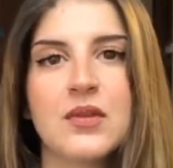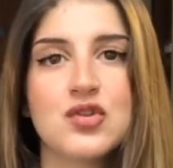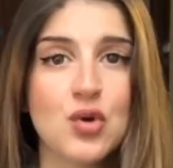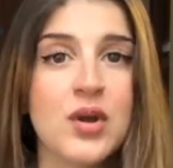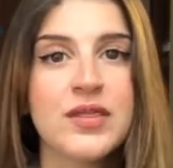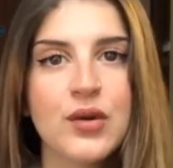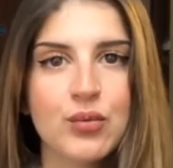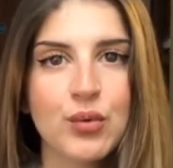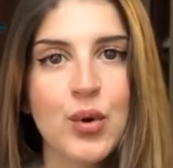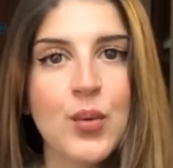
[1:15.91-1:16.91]
join the
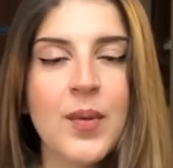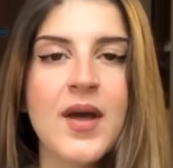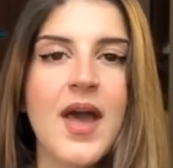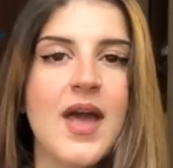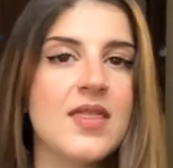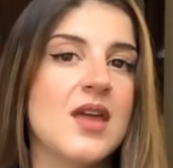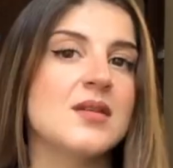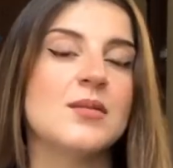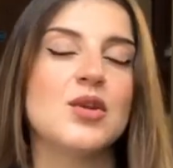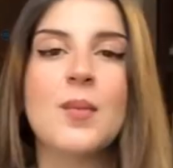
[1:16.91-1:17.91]
group and
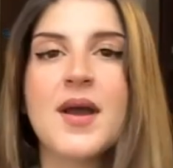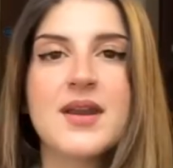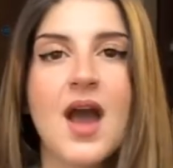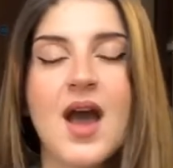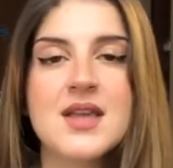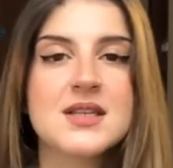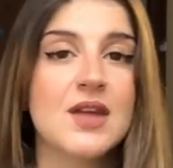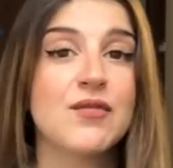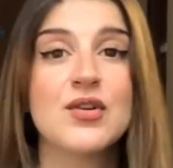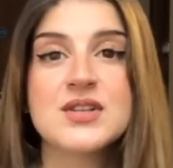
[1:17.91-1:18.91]
then you might ask
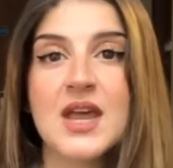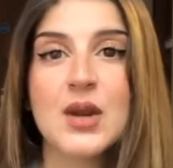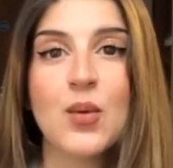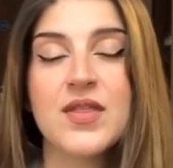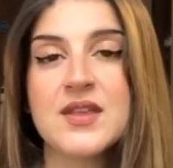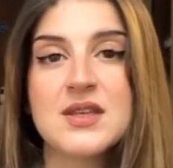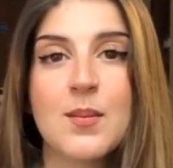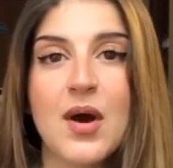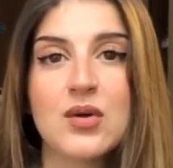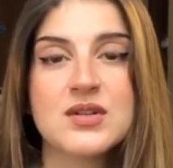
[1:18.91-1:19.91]
if there is anyone that's
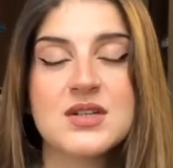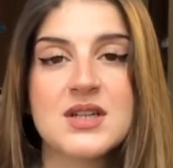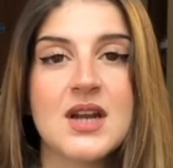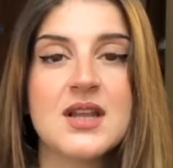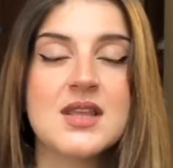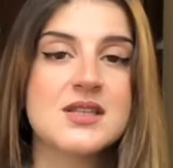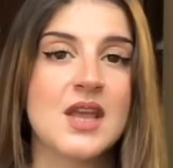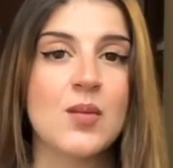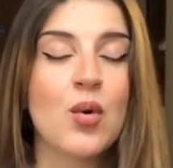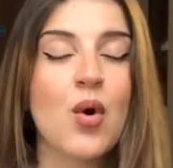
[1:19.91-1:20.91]
about to study the
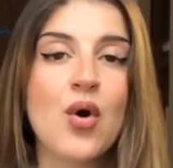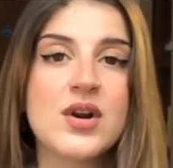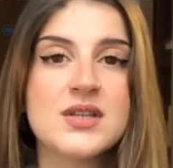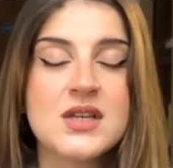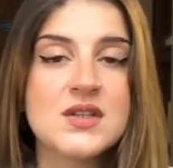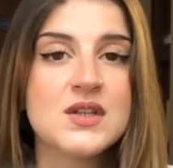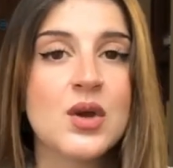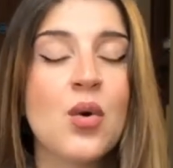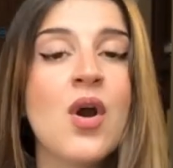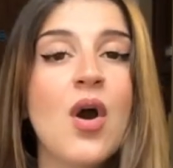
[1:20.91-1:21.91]
same course as
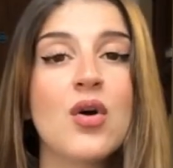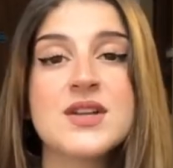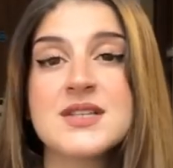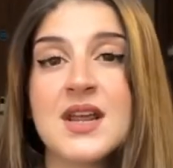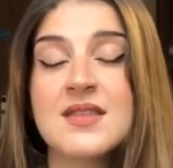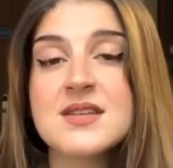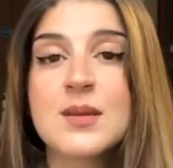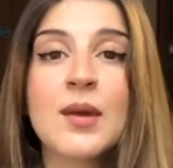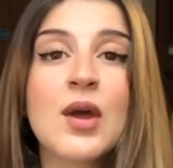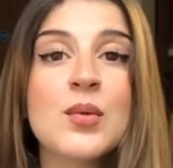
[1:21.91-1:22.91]
you or stay in the
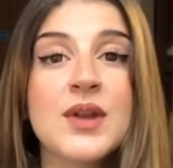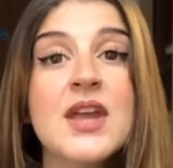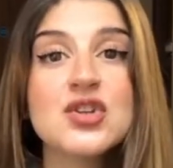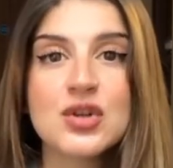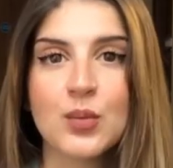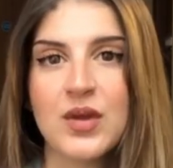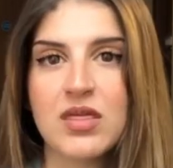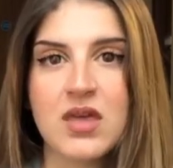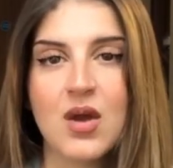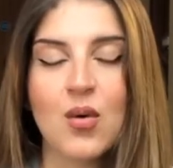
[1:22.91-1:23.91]
same accommodation
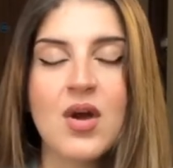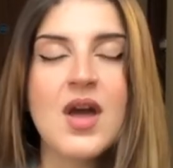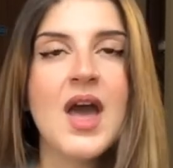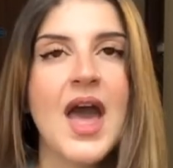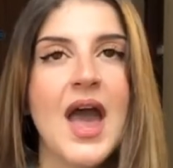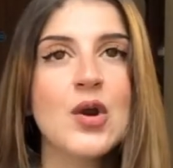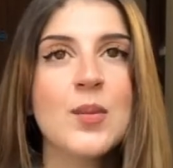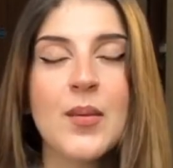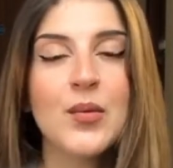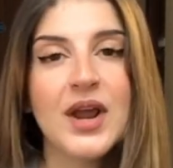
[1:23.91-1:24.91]
with you. I
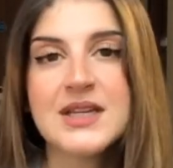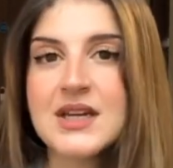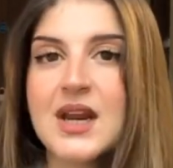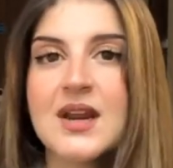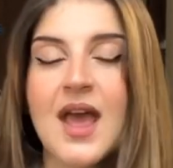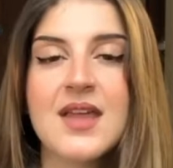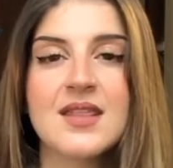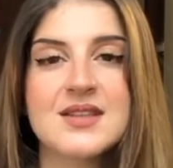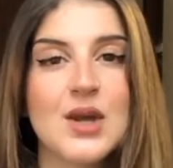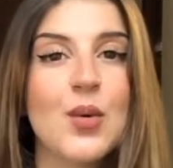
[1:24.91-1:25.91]
remember I did it
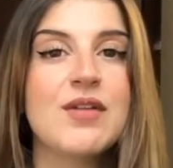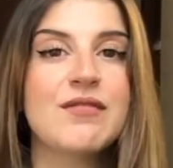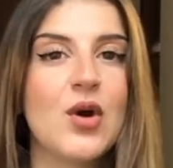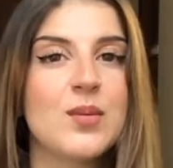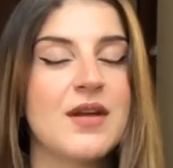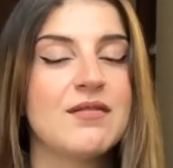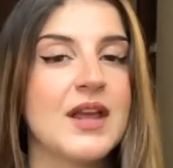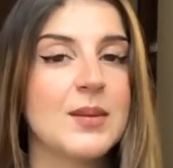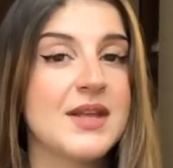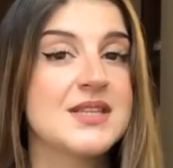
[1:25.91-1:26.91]
and that's how I found my
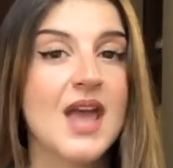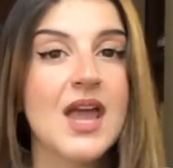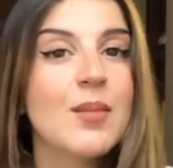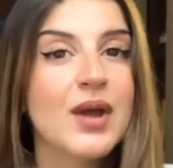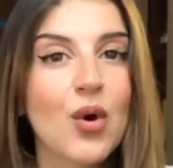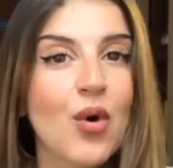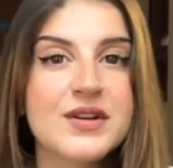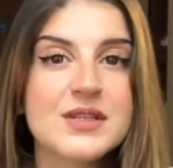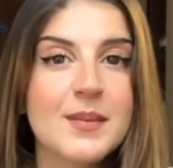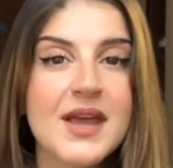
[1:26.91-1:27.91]
flatmates and my
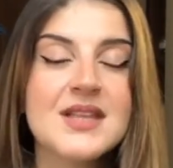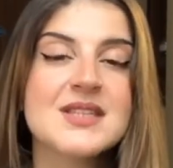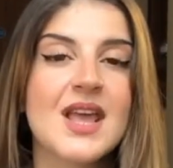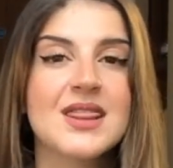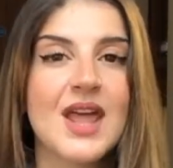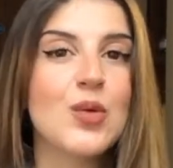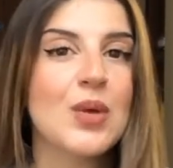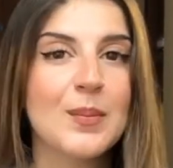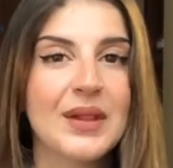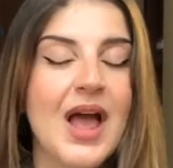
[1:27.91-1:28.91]
course mates, and then
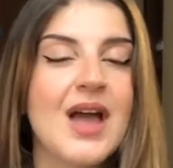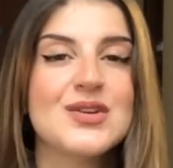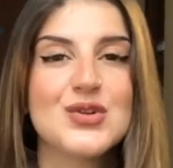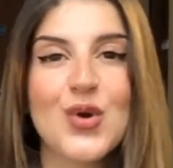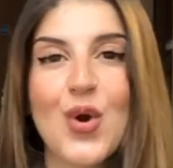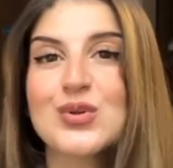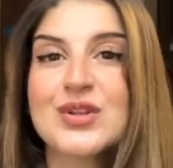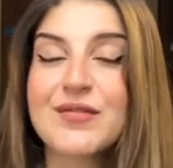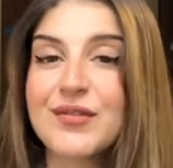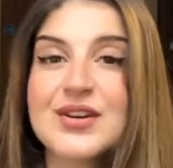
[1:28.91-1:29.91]
we planned to go to
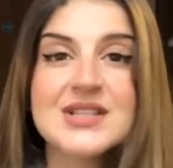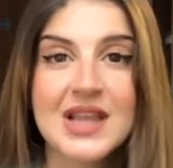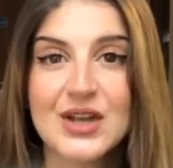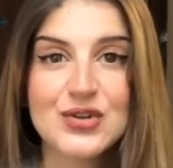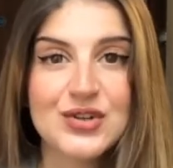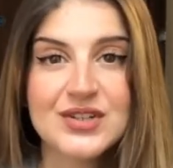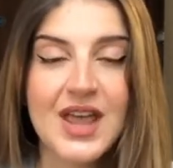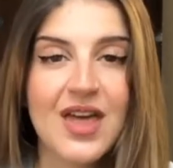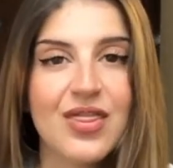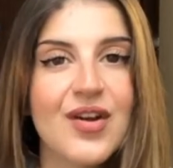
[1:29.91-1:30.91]
the first lecture
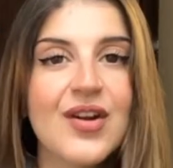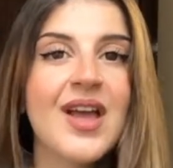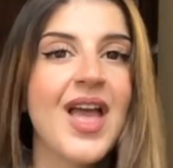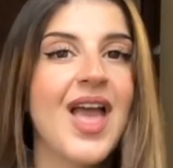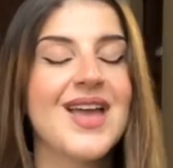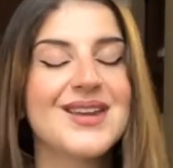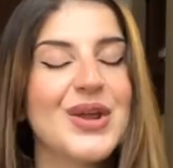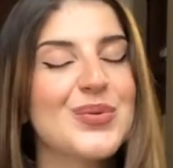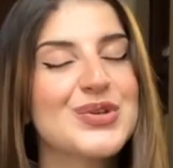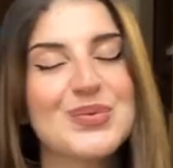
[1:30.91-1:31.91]
together and
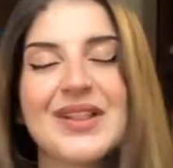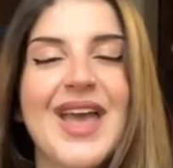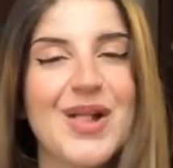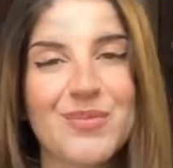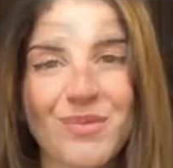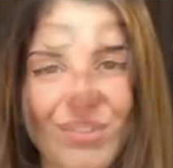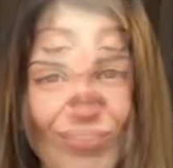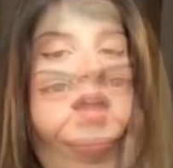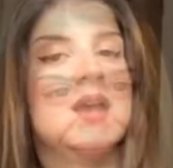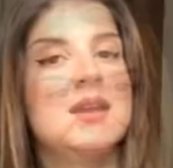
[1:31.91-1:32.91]
it was really helpful.
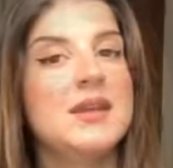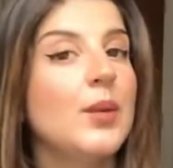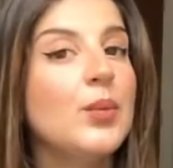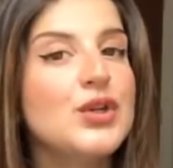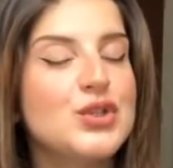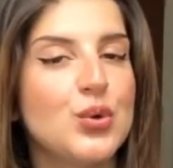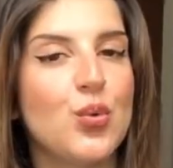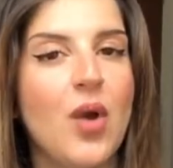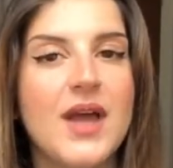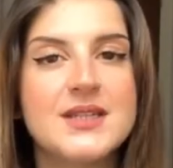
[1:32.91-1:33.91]
Number
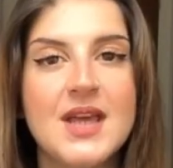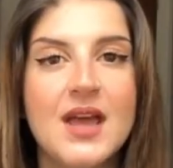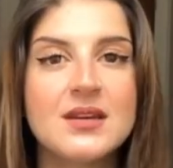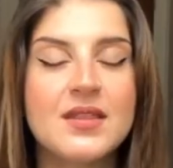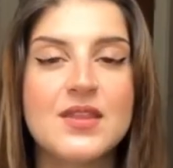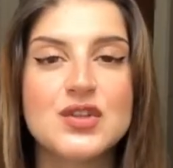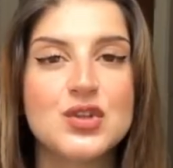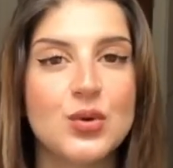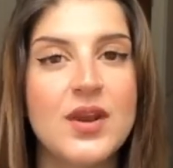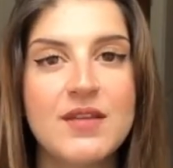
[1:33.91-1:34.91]
two, attend the
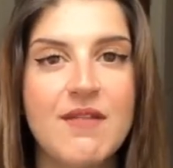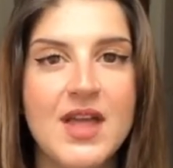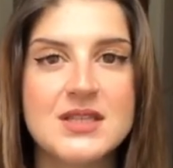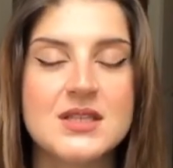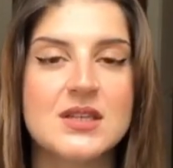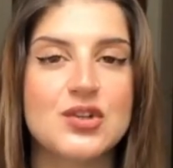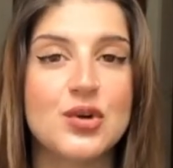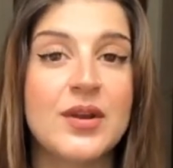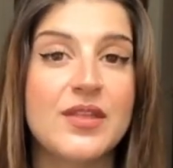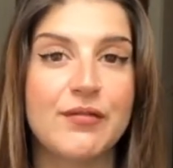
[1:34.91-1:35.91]
student events
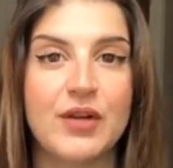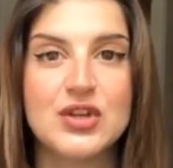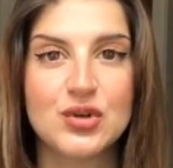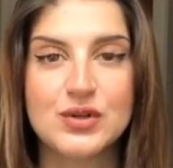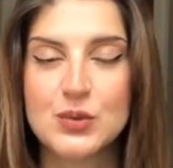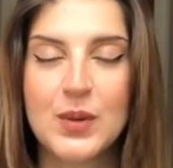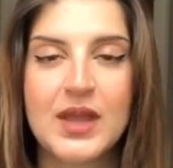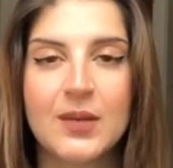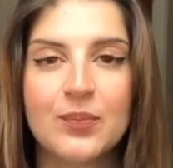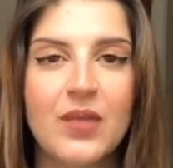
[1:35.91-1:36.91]
during the Freshers'
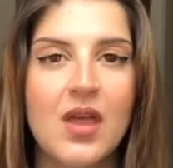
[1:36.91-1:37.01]
Week.